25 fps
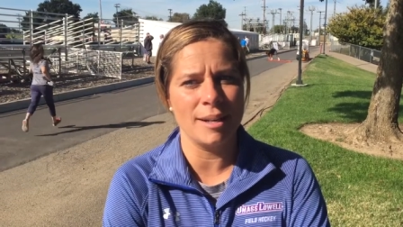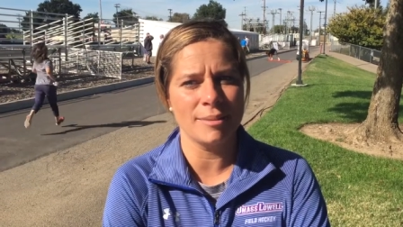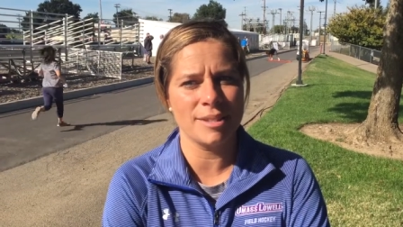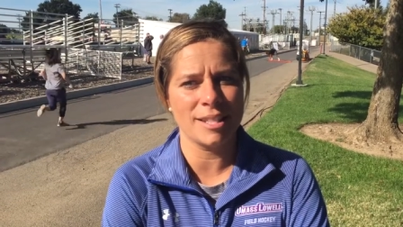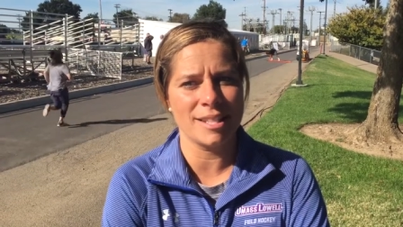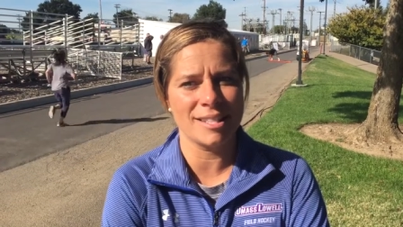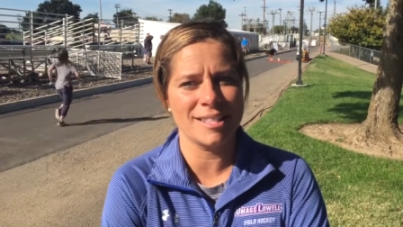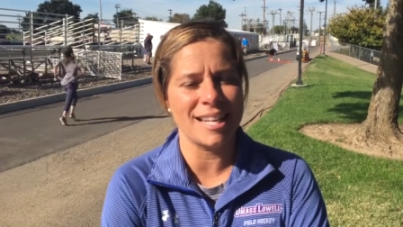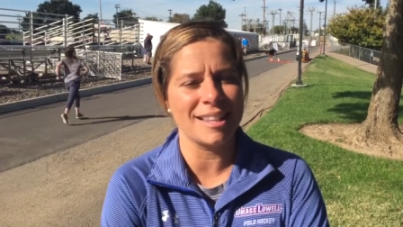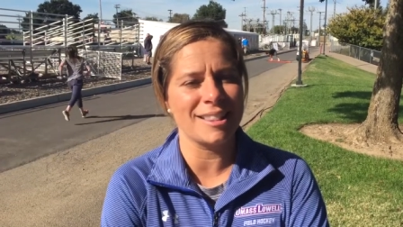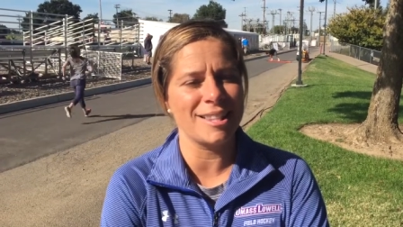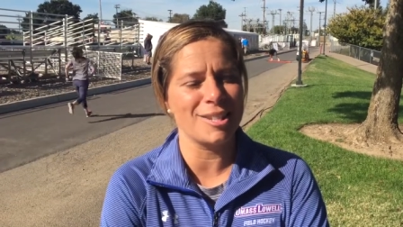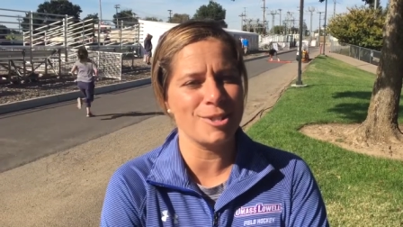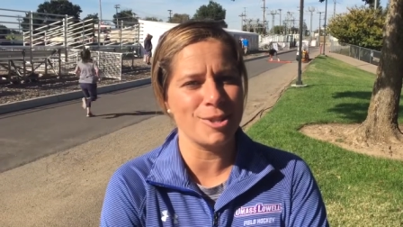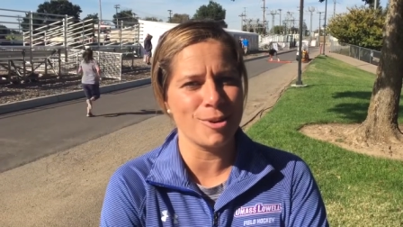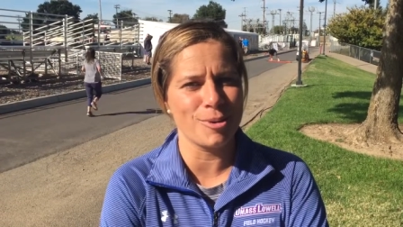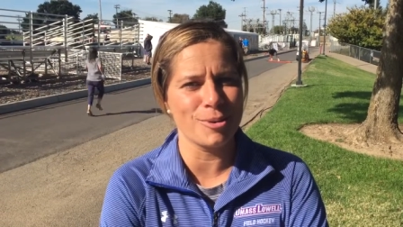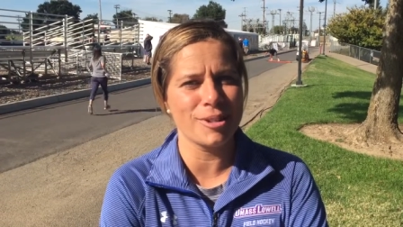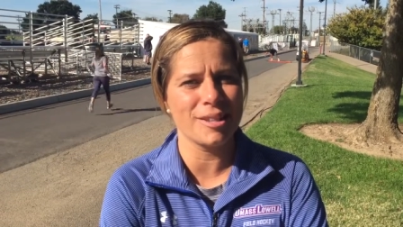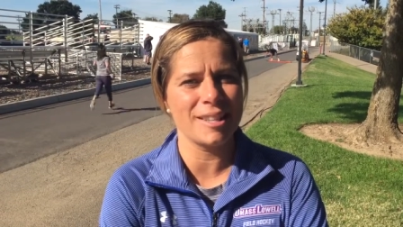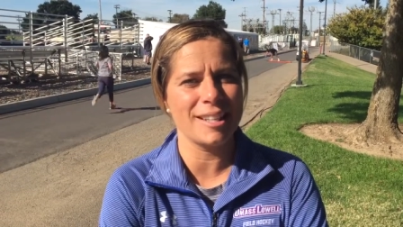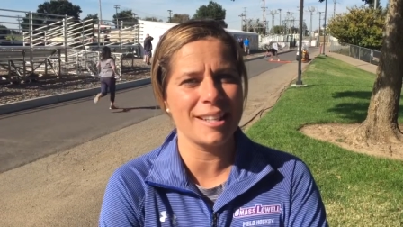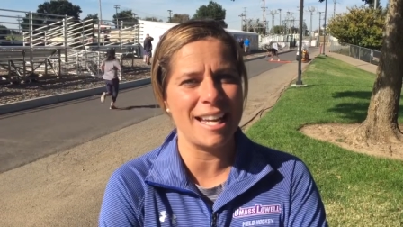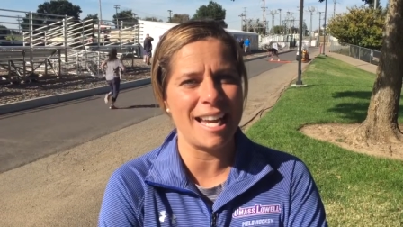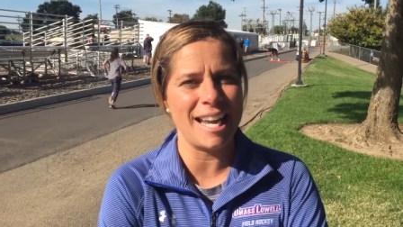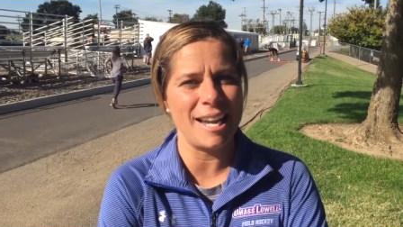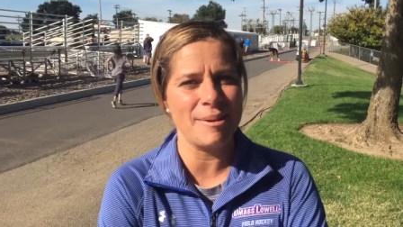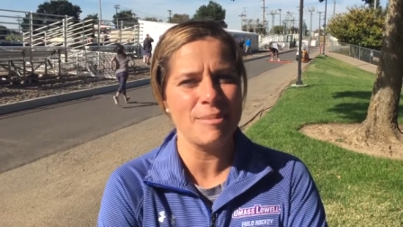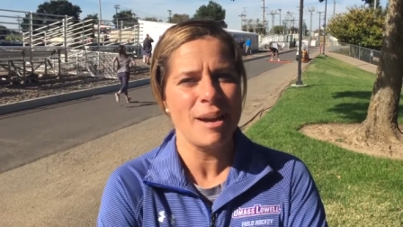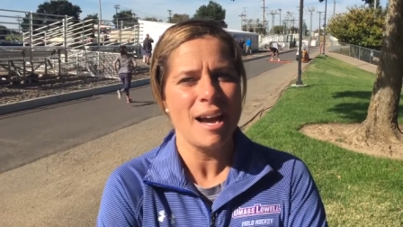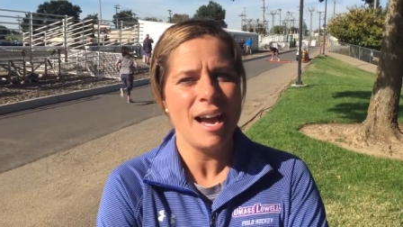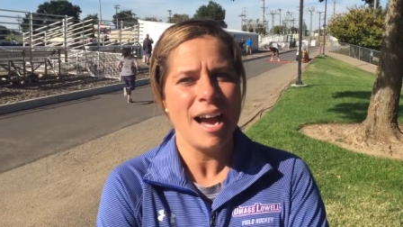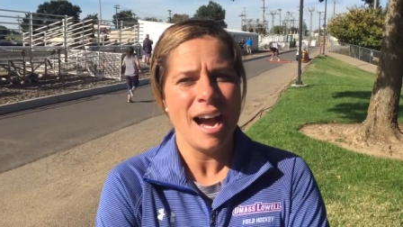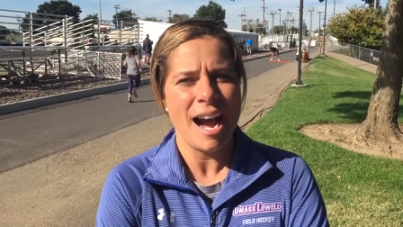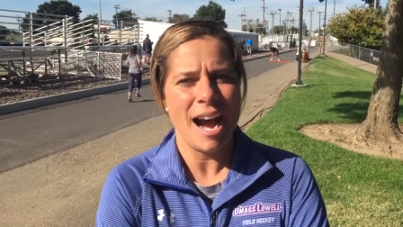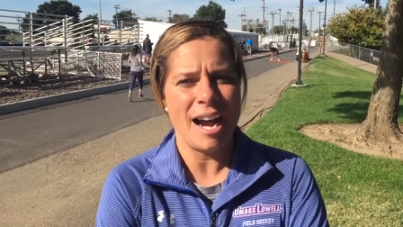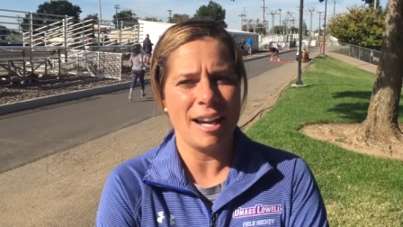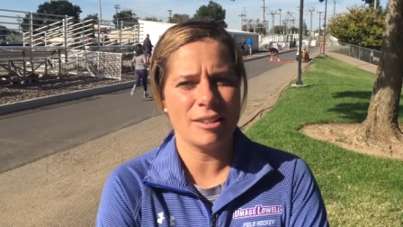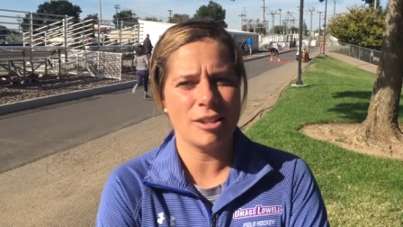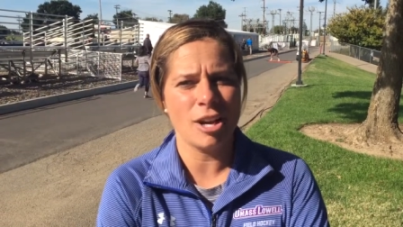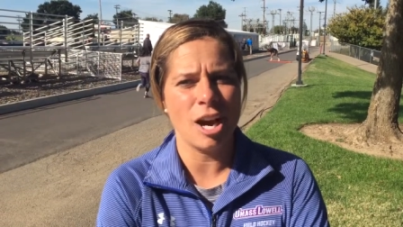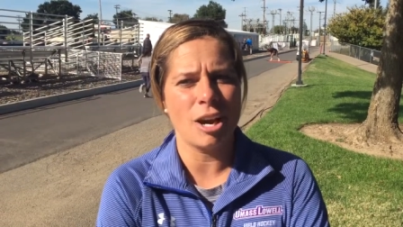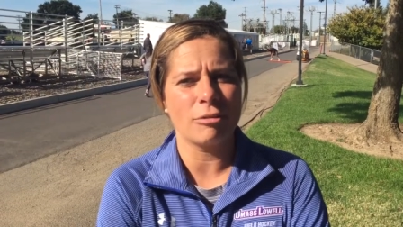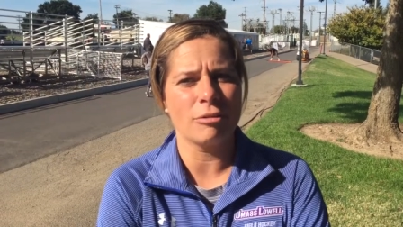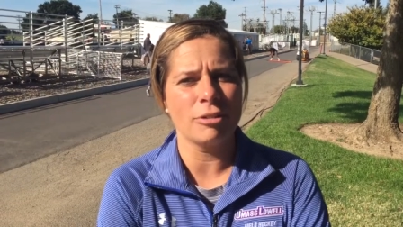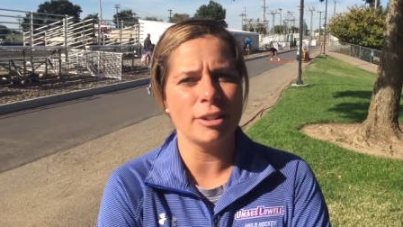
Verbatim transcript: to set the tone of the game, I thought